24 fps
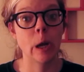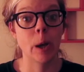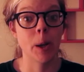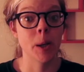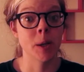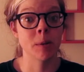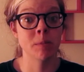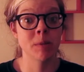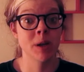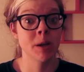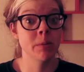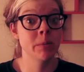
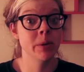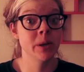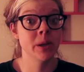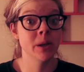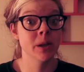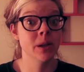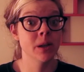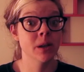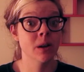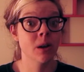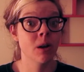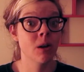And
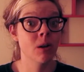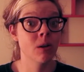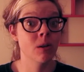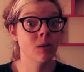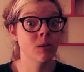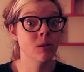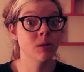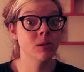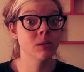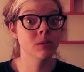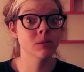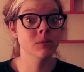maybe
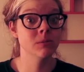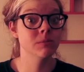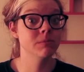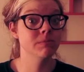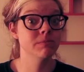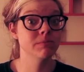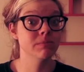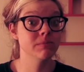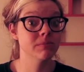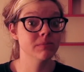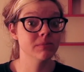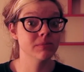I'll
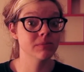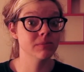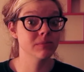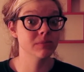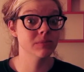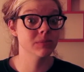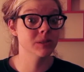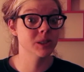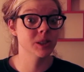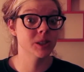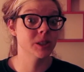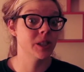
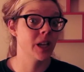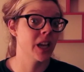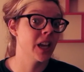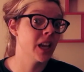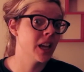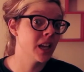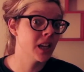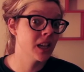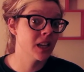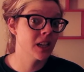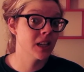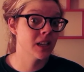
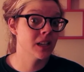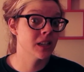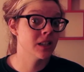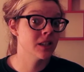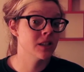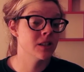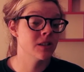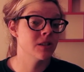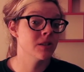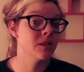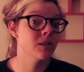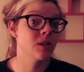stay
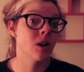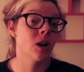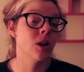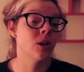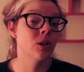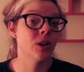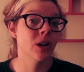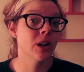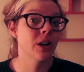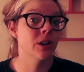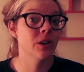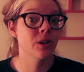in
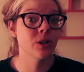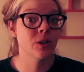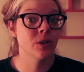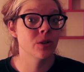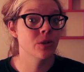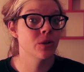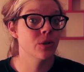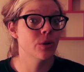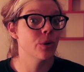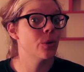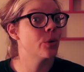Colorado